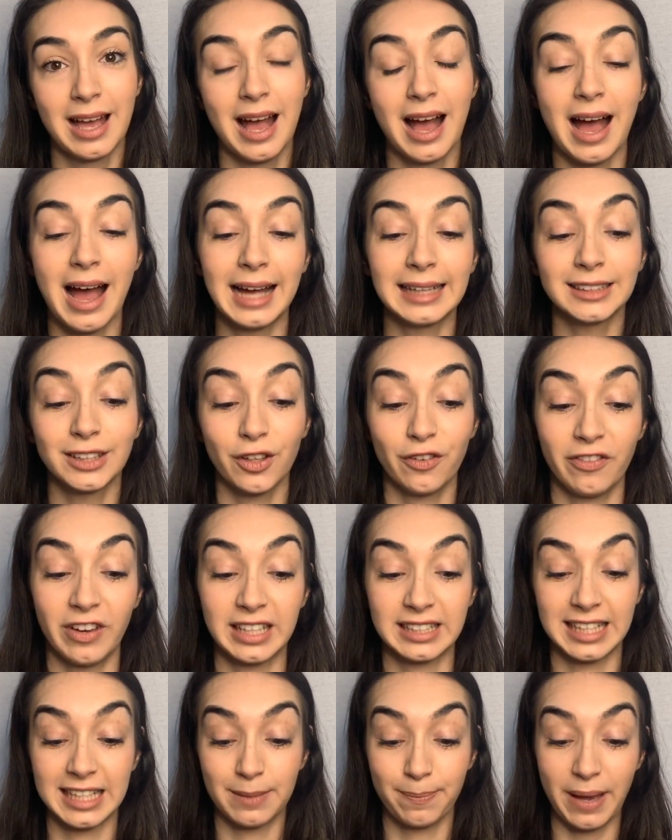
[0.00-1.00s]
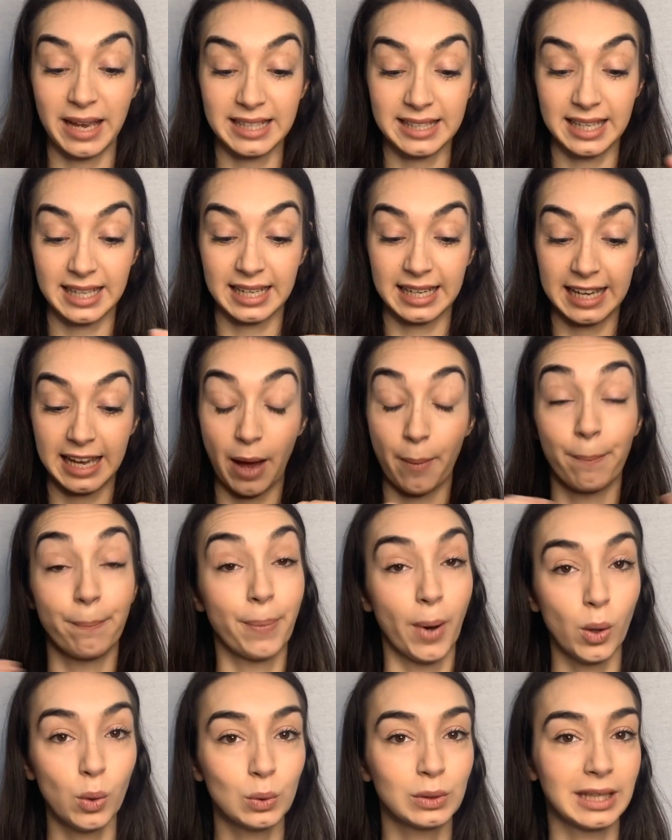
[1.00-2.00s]
ISOFIX is basically a
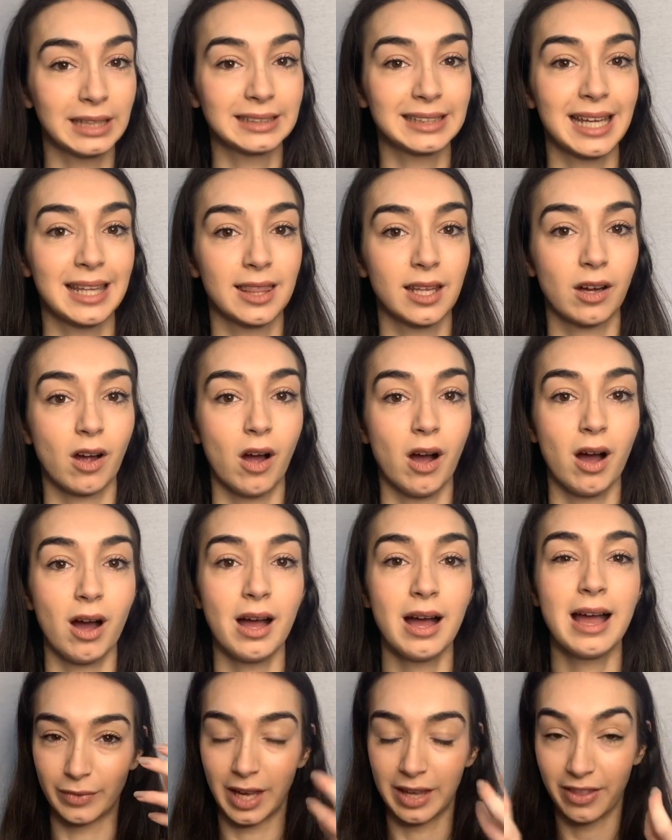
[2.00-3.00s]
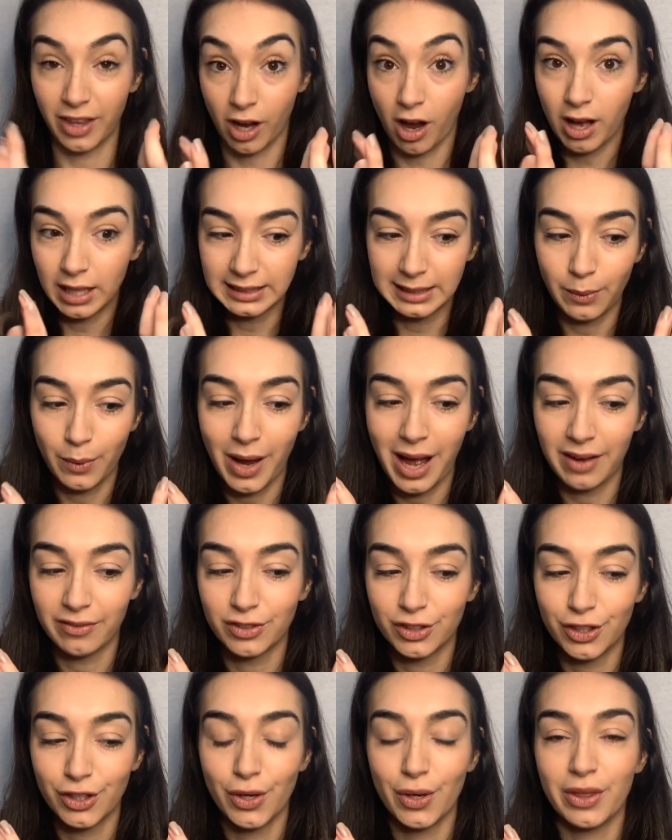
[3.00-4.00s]
bolt that's in the car. The car seat will have
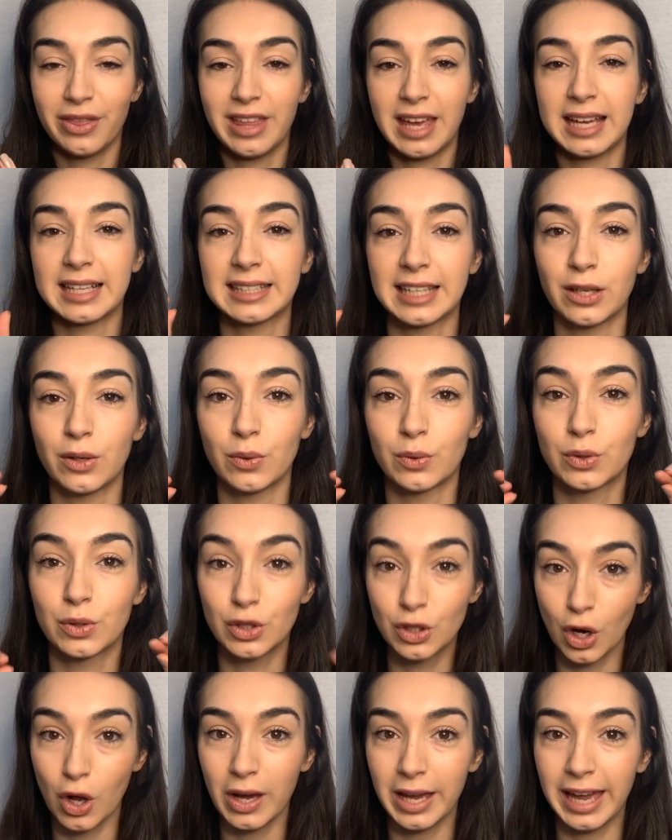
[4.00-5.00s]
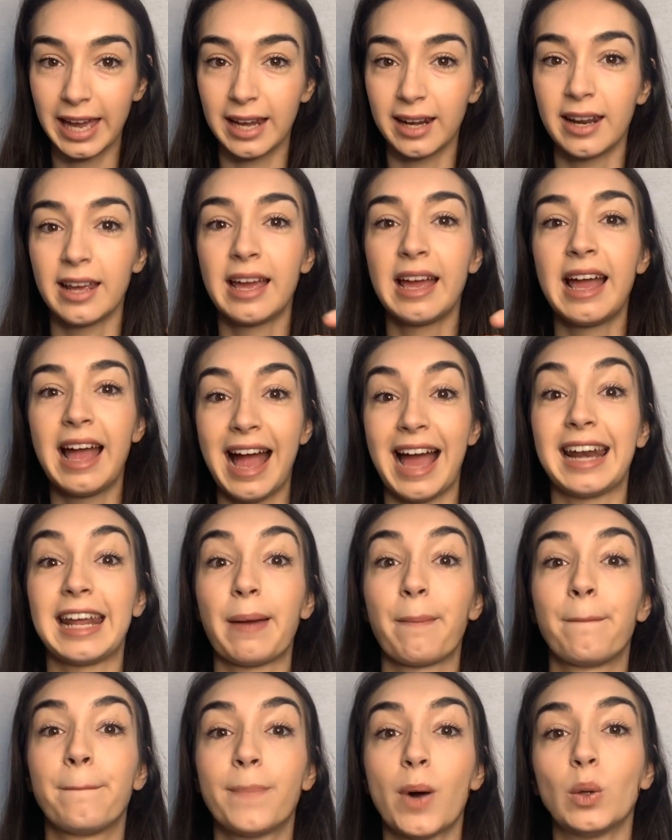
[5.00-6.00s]
two things that you slot in and it
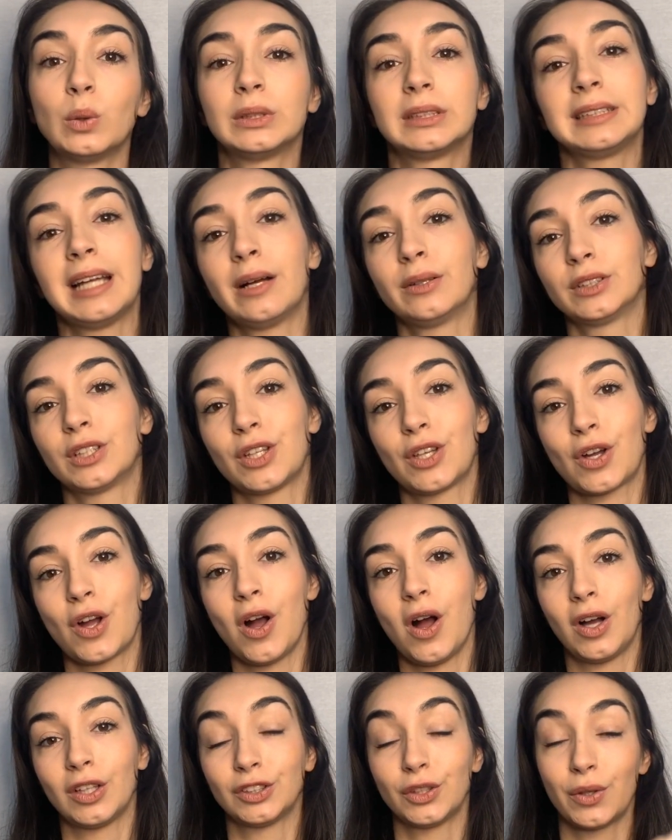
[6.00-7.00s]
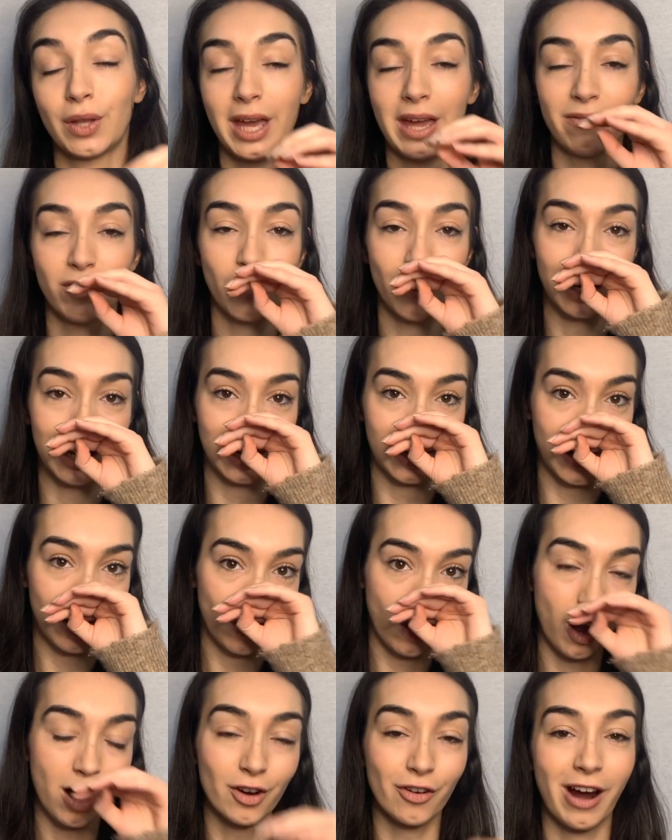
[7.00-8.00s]
bolts down to the car, so that if you're in a
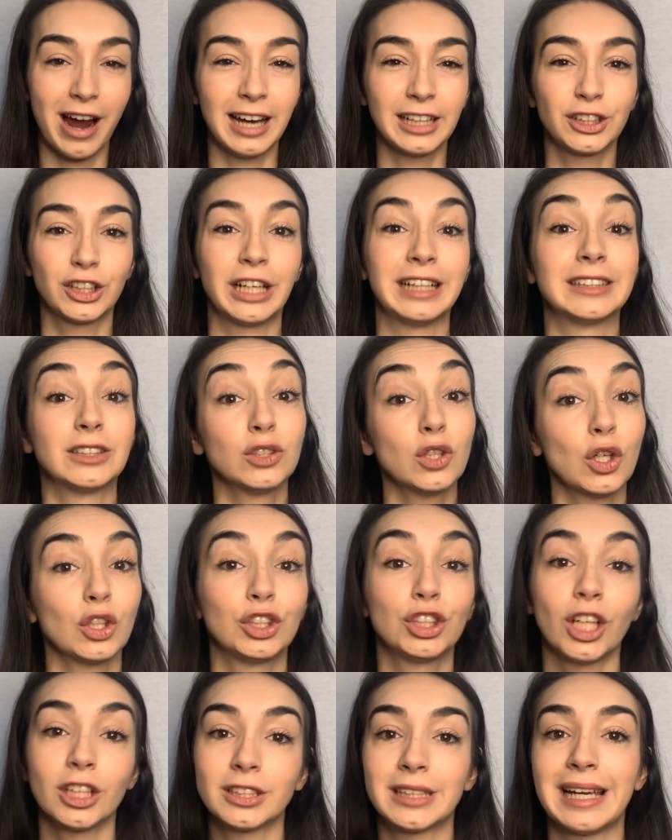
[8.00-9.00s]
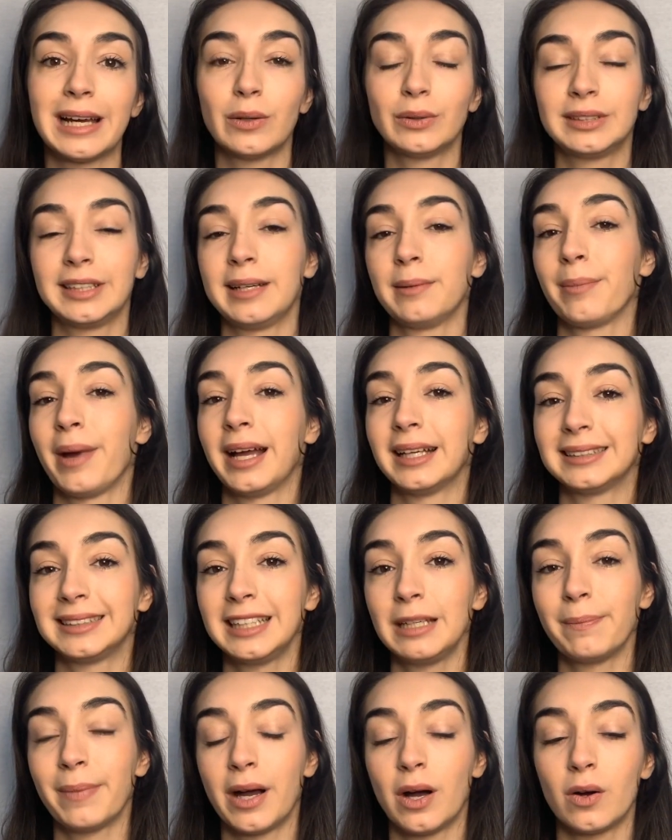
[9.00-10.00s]
car crash, it's not just held in by a
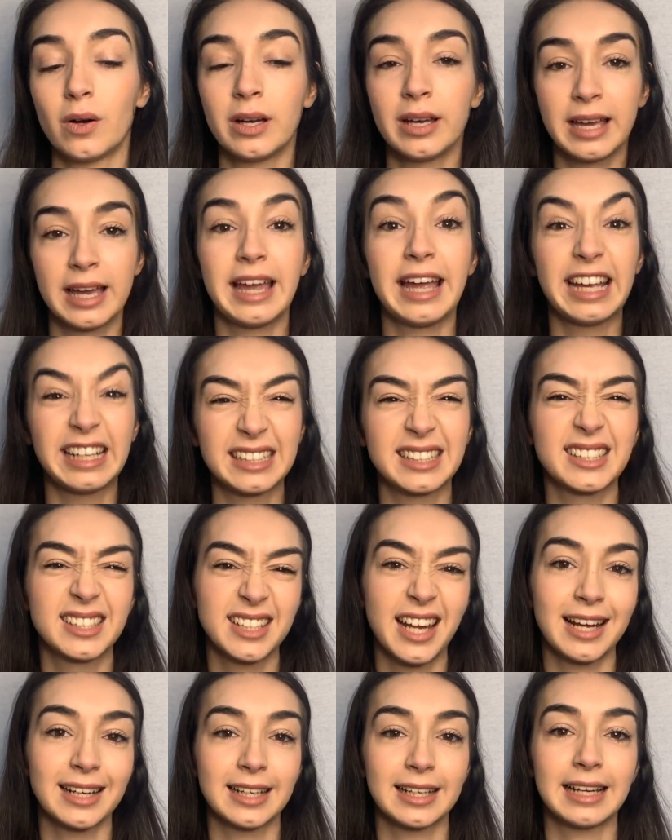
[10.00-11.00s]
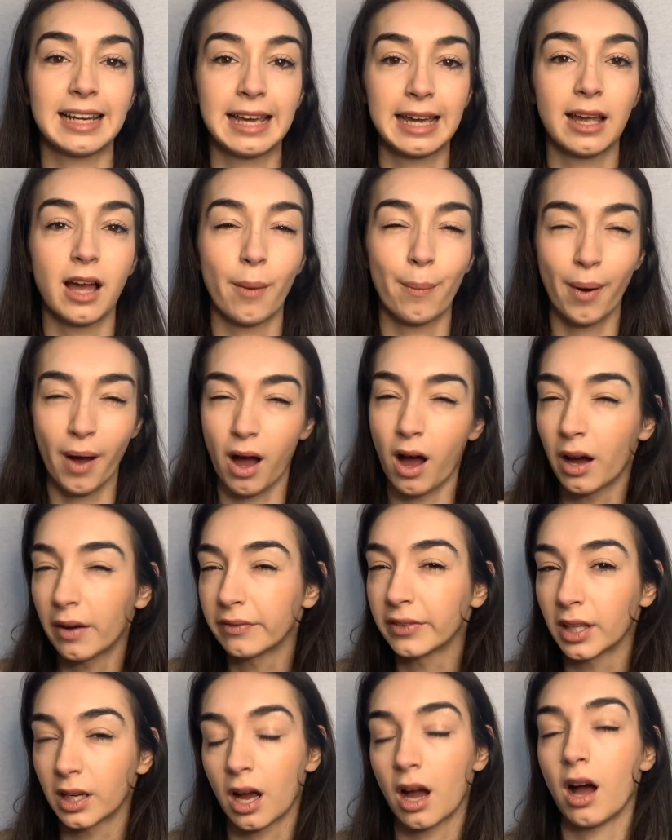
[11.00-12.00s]
seatbelt, it's technically a part of
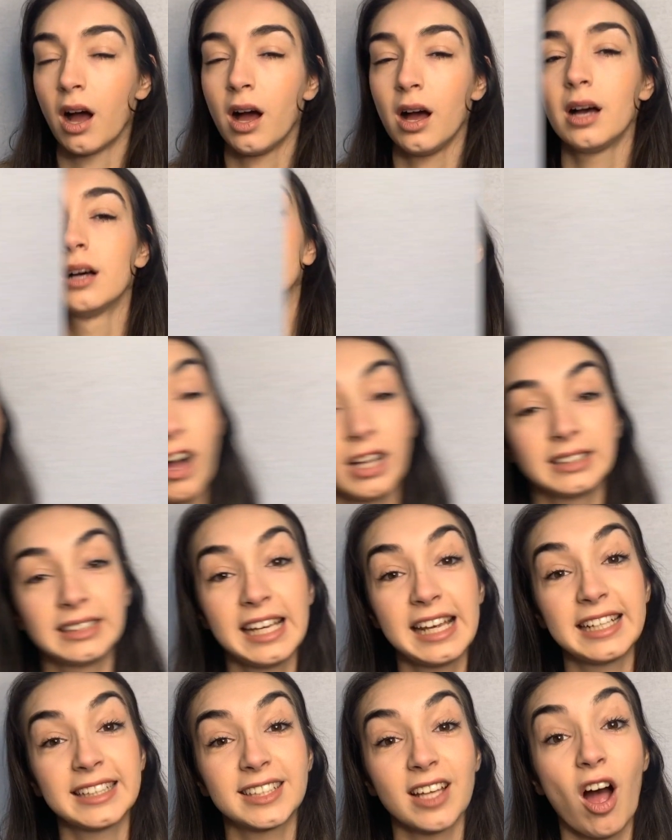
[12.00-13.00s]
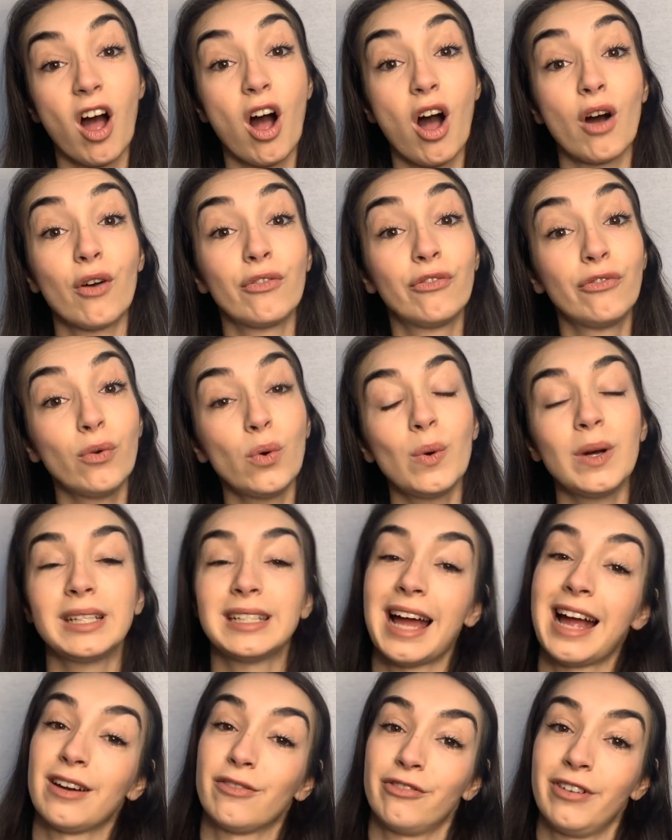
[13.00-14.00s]
the car. Car seats are forward
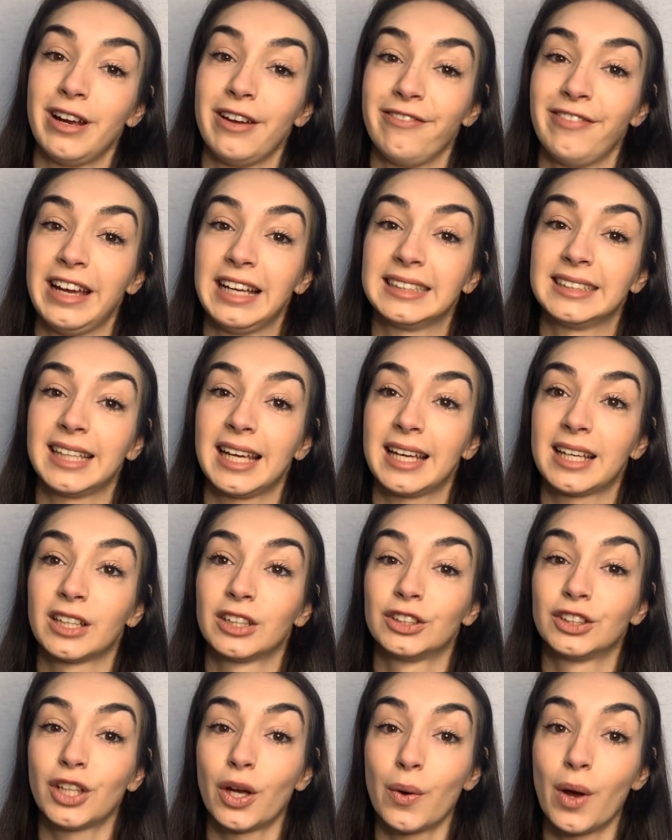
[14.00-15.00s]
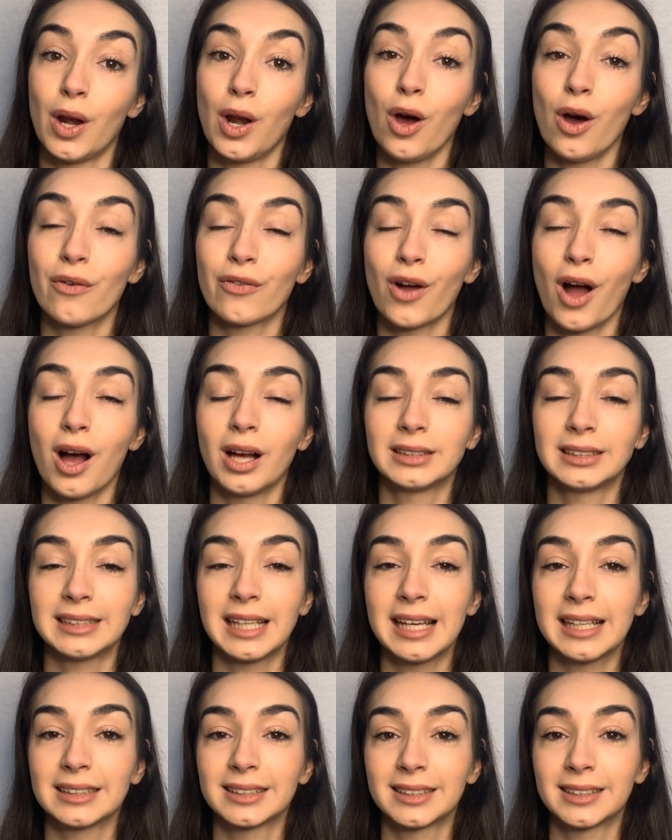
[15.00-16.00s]
and rear facing. So a lot of car
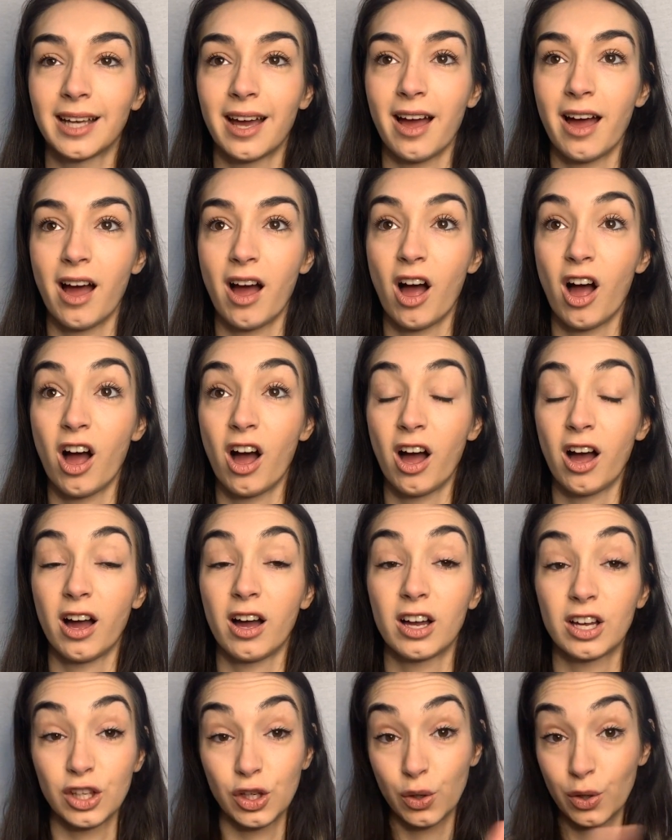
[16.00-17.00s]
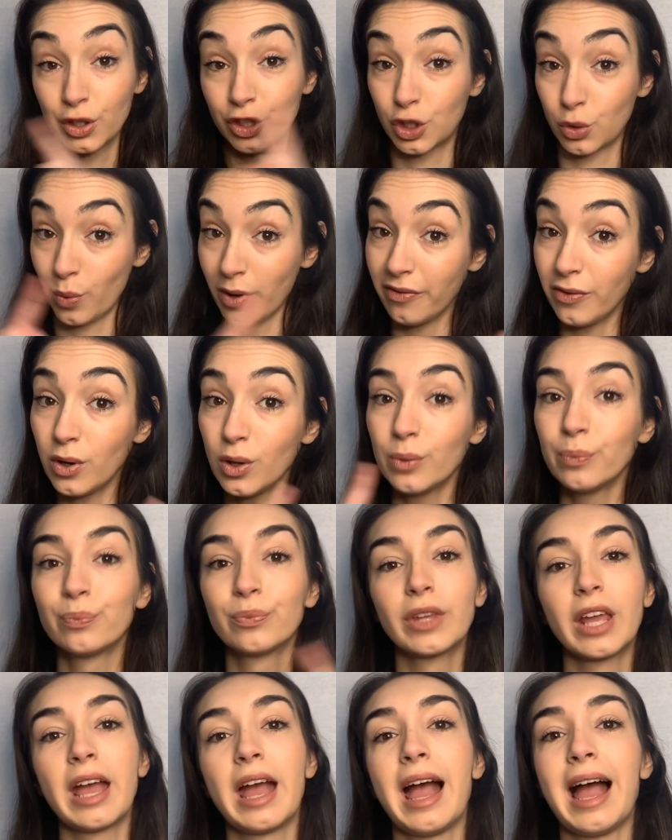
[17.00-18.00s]
seats you can swivel
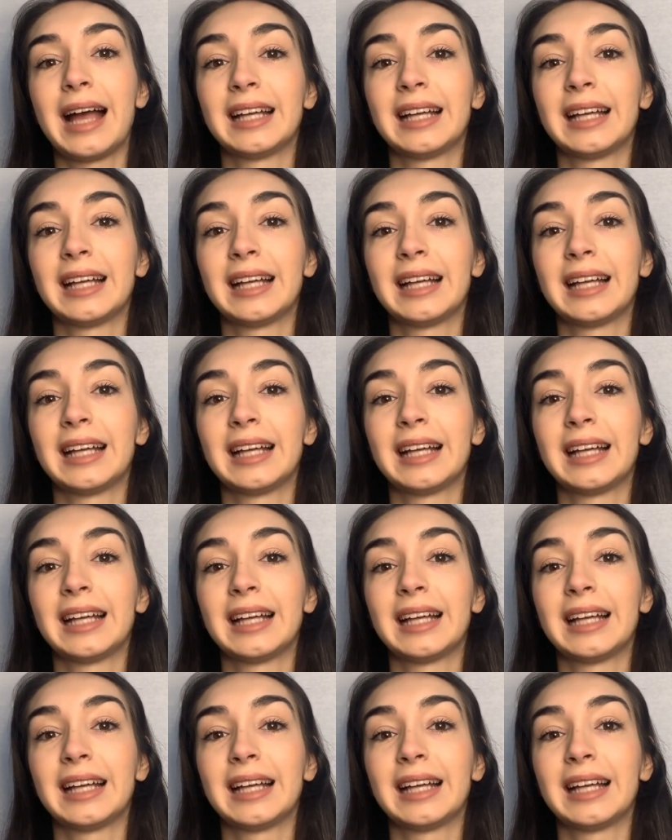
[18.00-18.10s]
and